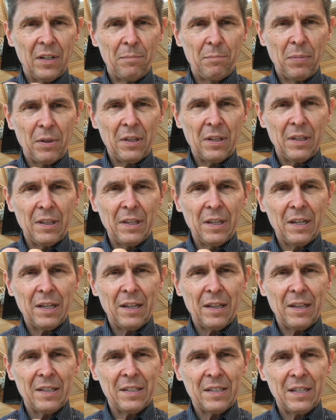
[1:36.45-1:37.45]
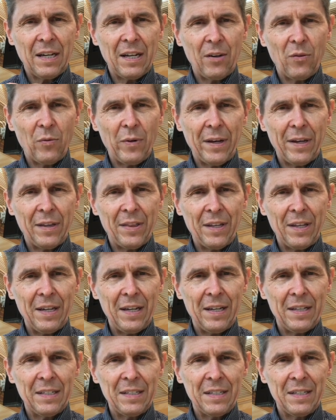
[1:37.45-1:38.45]
but the littlest guy way at the
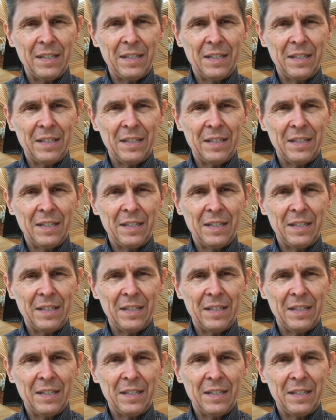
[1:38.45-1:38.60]
end,